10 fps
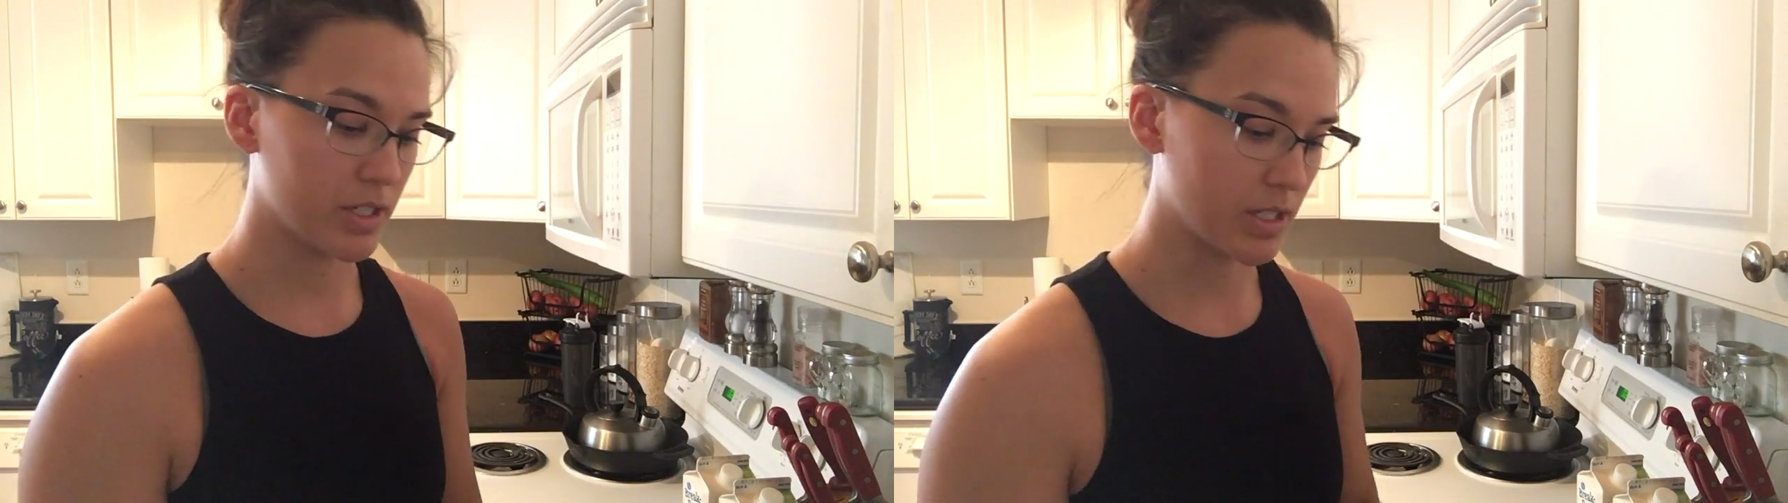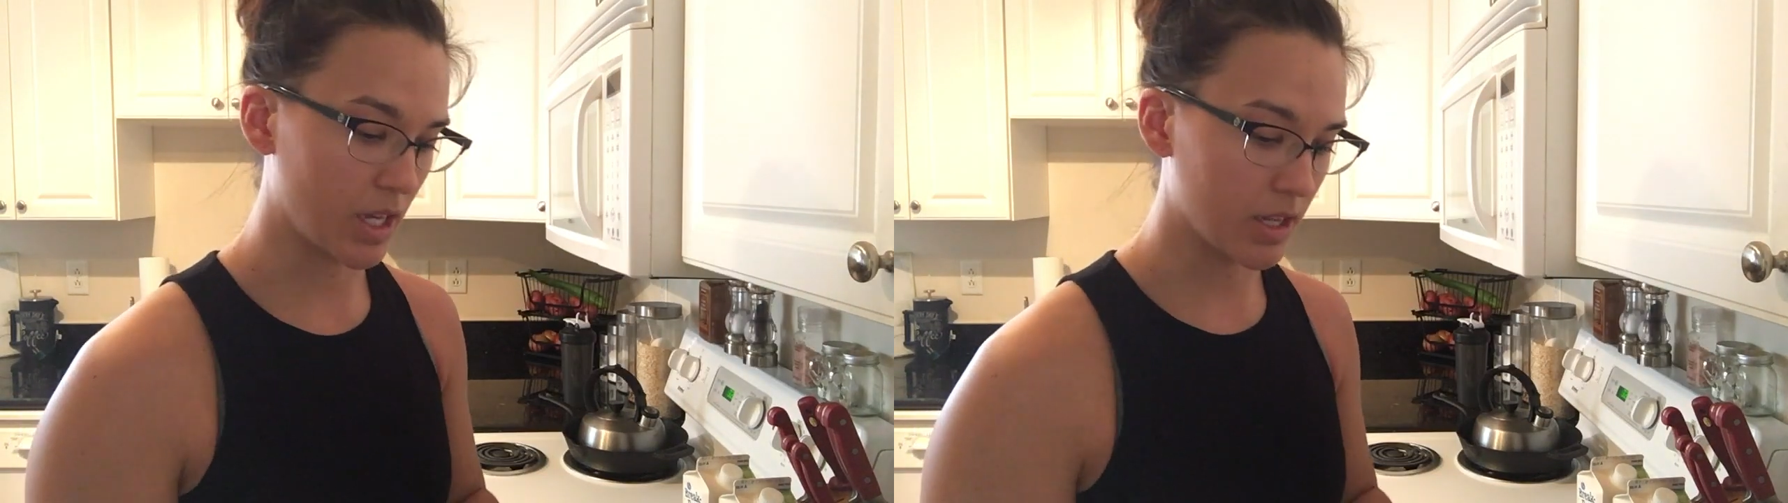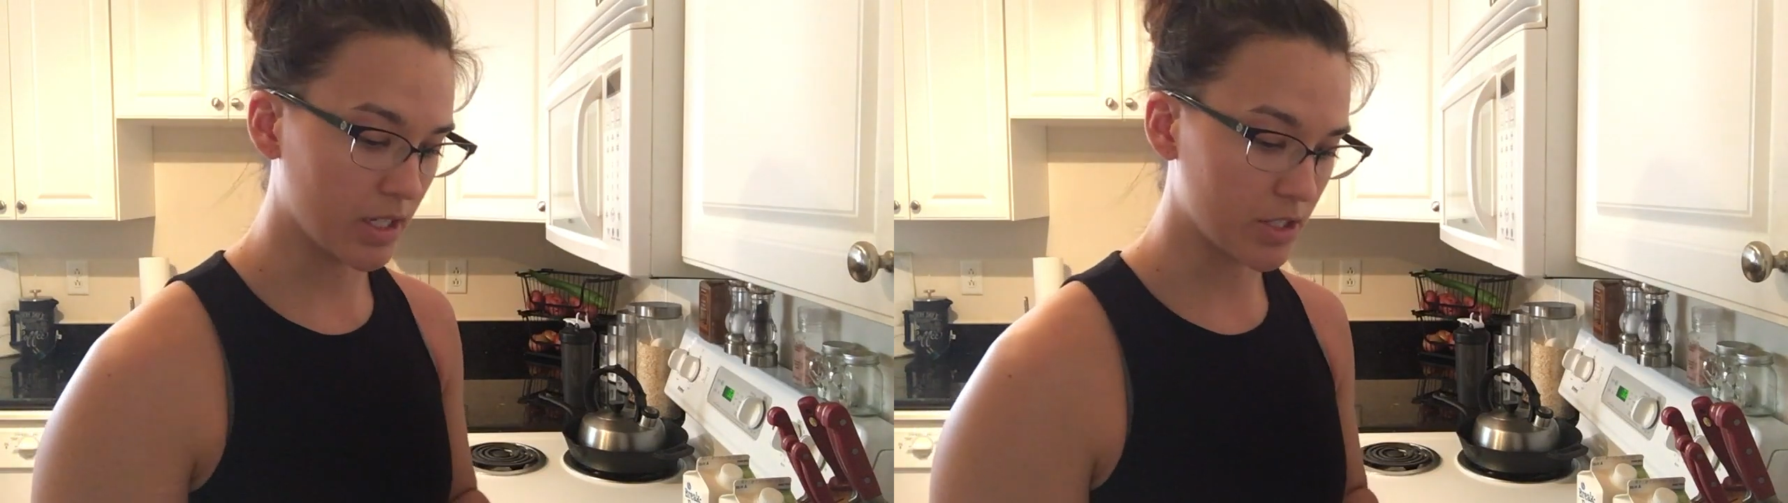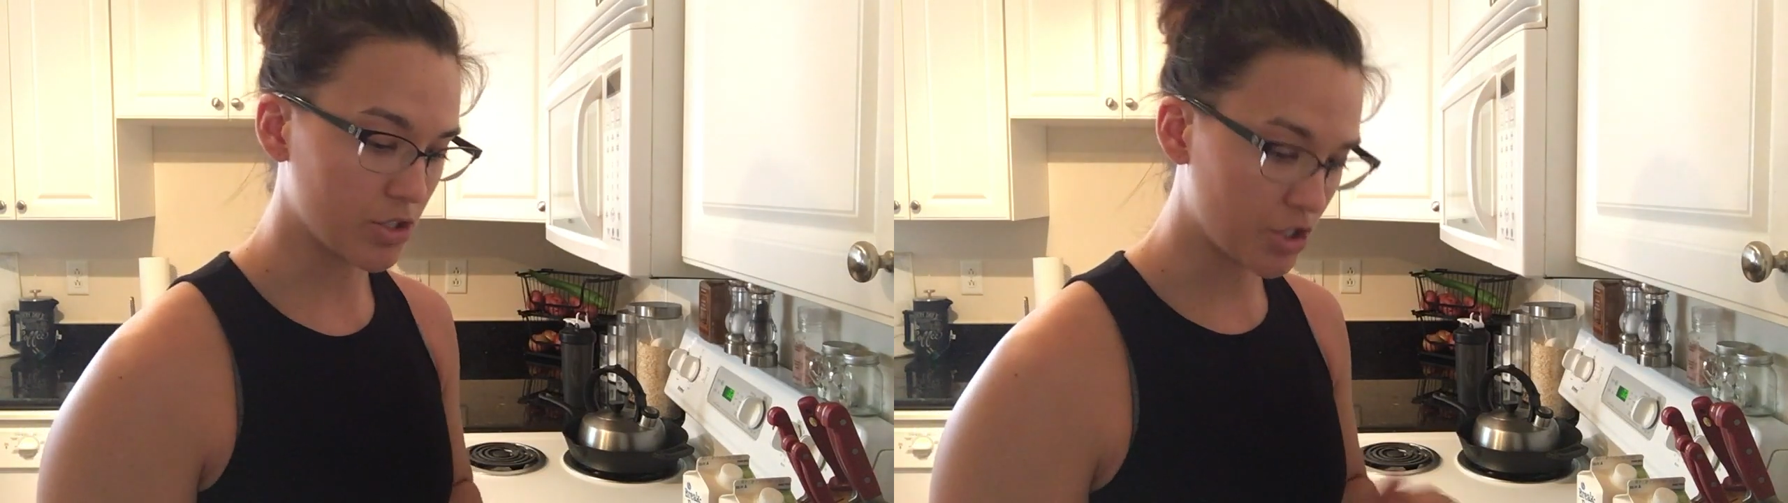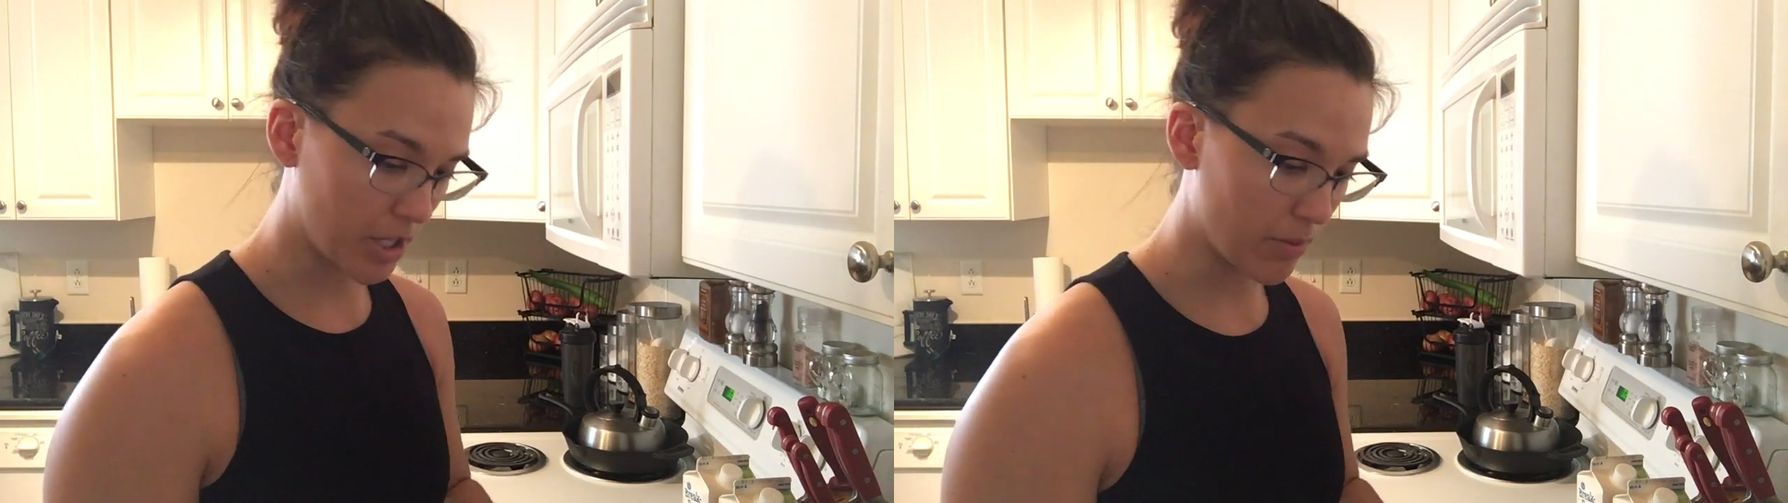
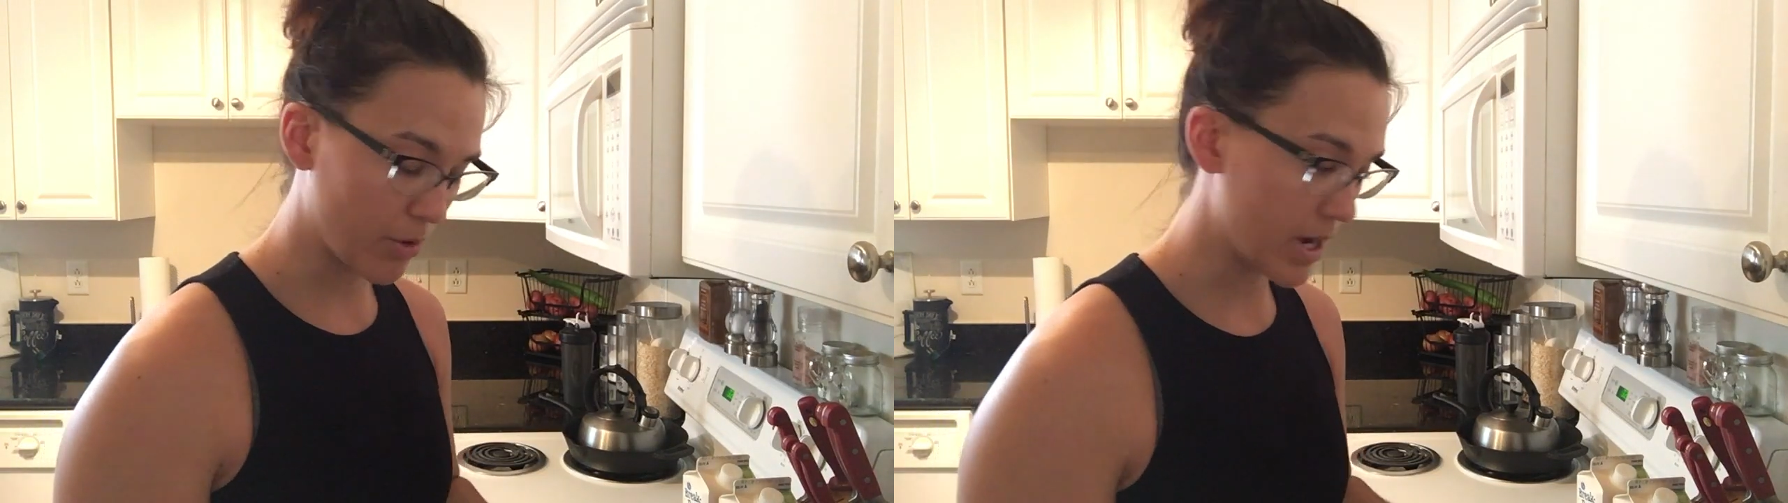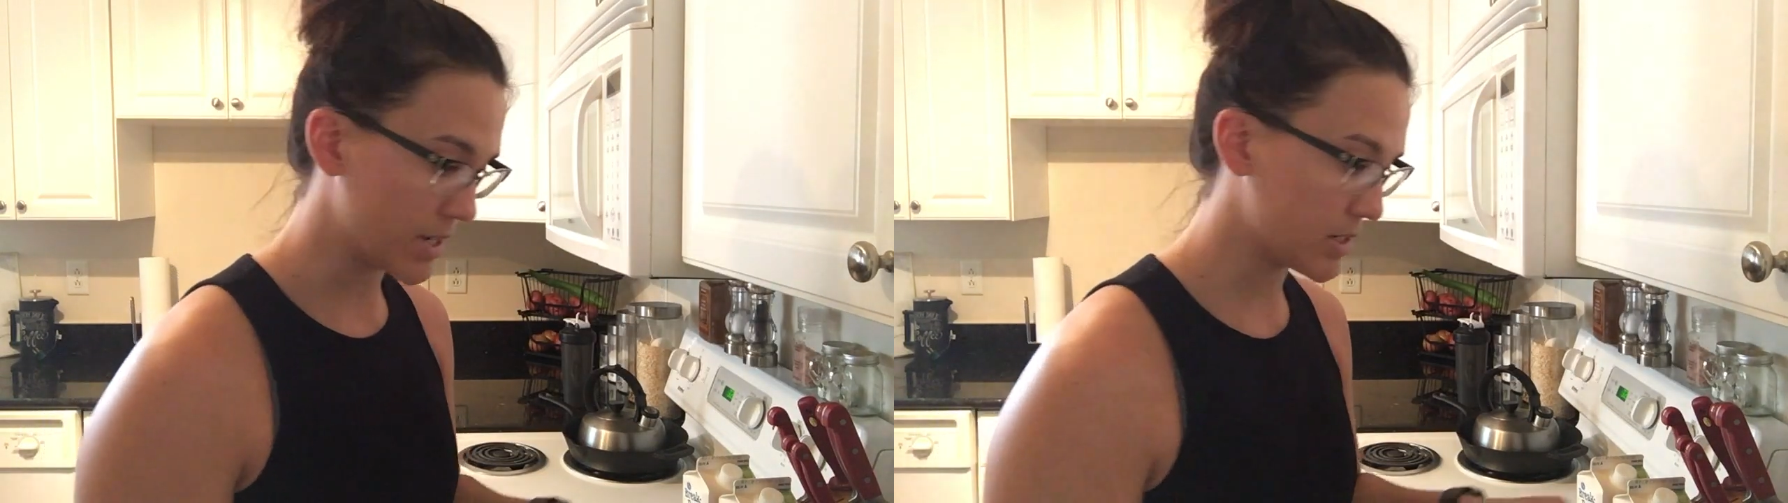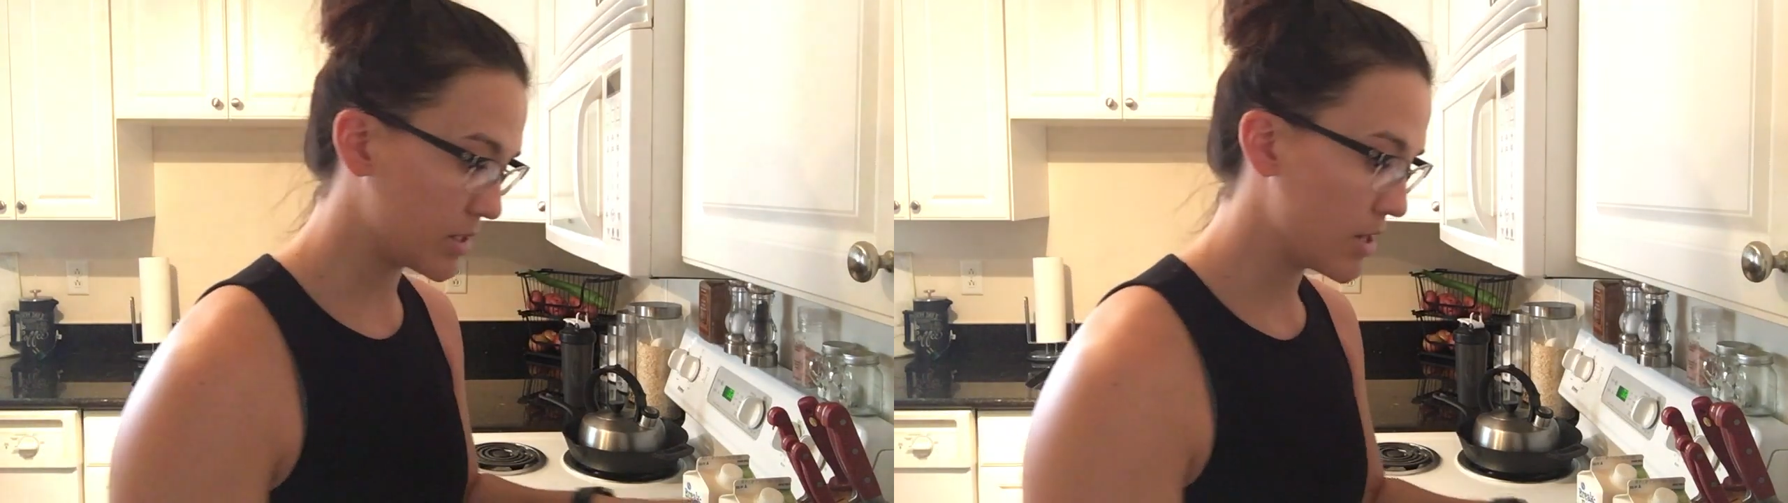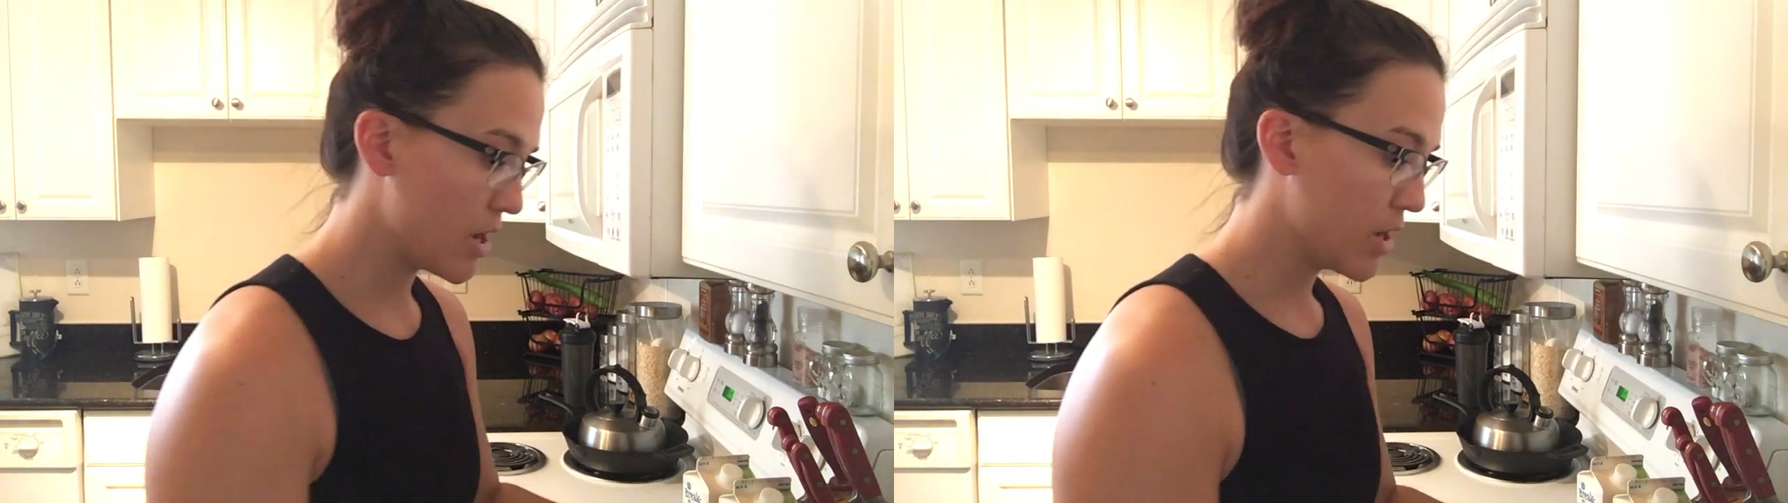skinless chicken breasts,